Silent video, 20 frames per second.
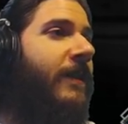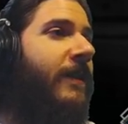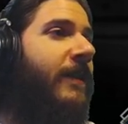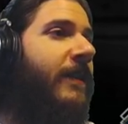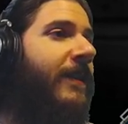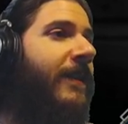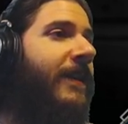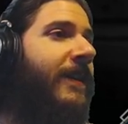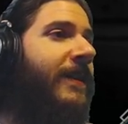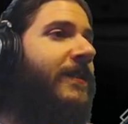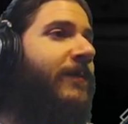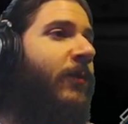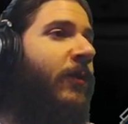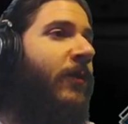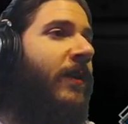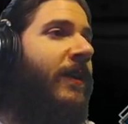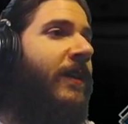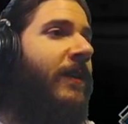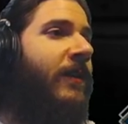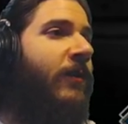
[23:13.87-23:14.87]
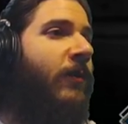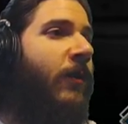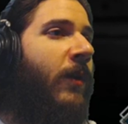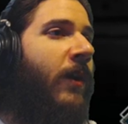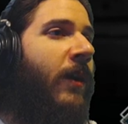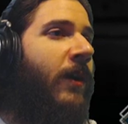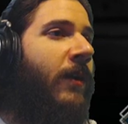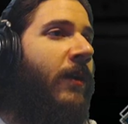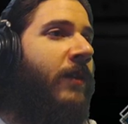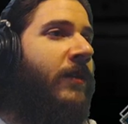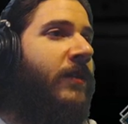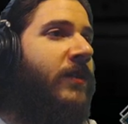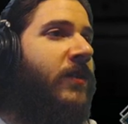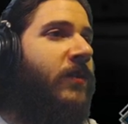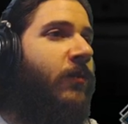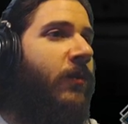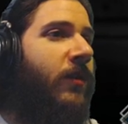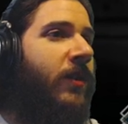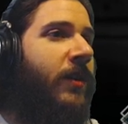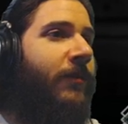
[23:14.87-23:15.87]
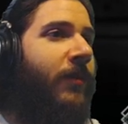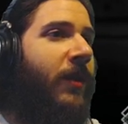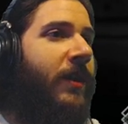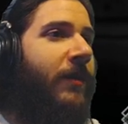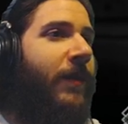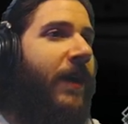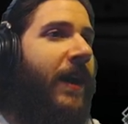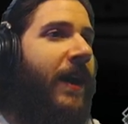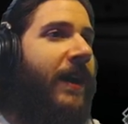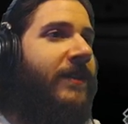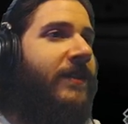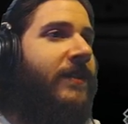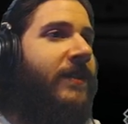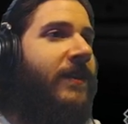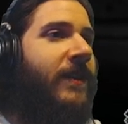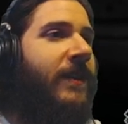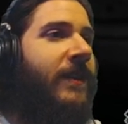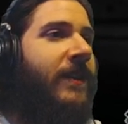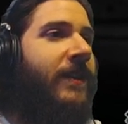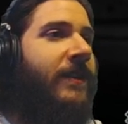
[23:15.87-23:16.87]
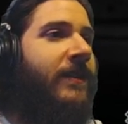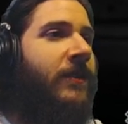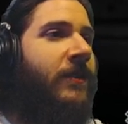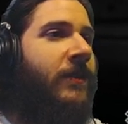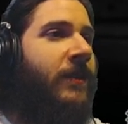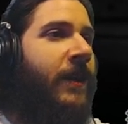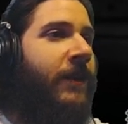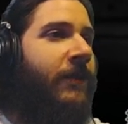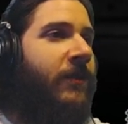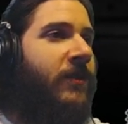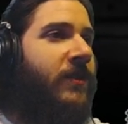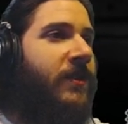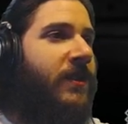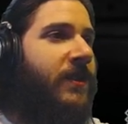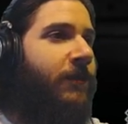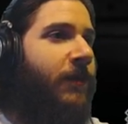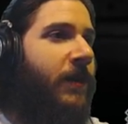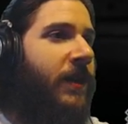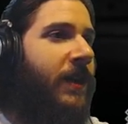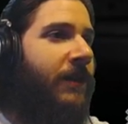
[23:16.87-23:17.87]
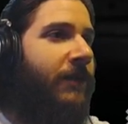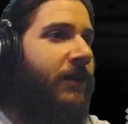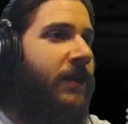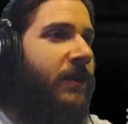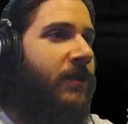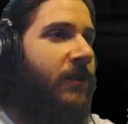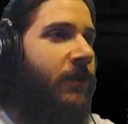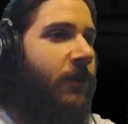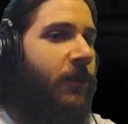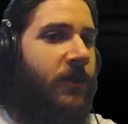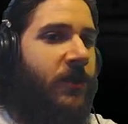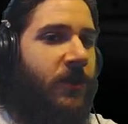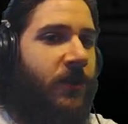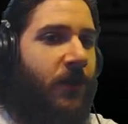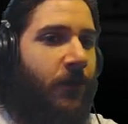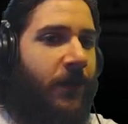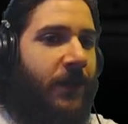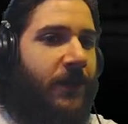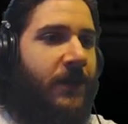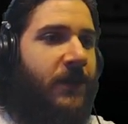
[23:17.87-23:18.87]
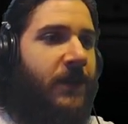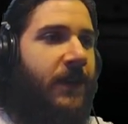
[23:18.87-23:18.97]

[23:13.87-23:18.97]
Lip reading: The next morning, you all swore a blood pact to never speak of it or show it